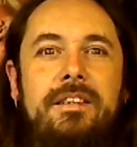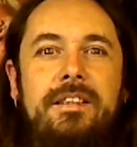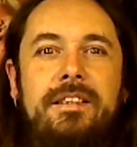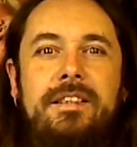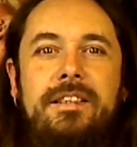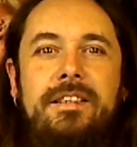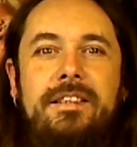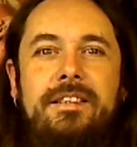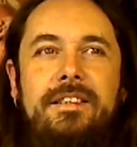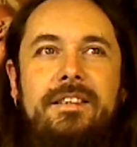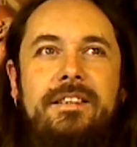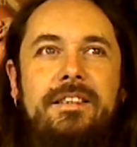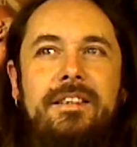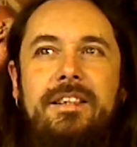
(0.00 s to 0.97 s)
Because
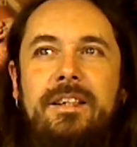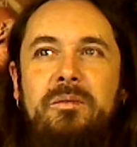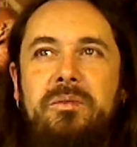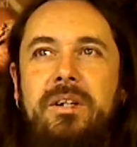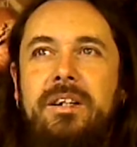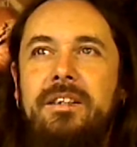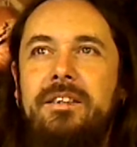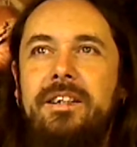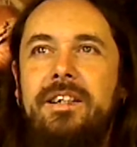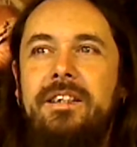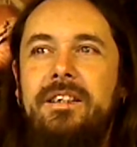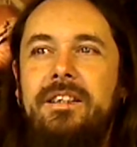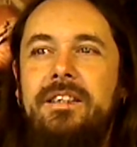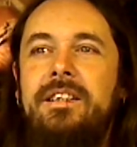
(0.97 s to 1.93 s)
I'm trying to look
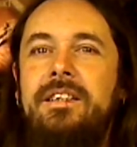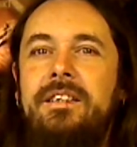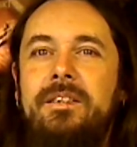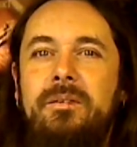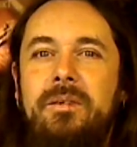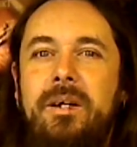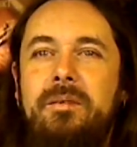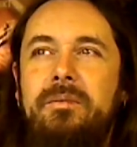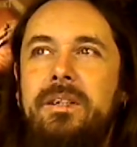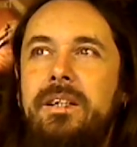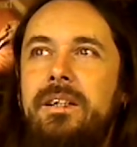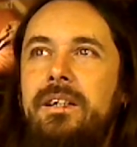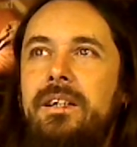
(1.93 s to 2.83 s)
at, at the interweb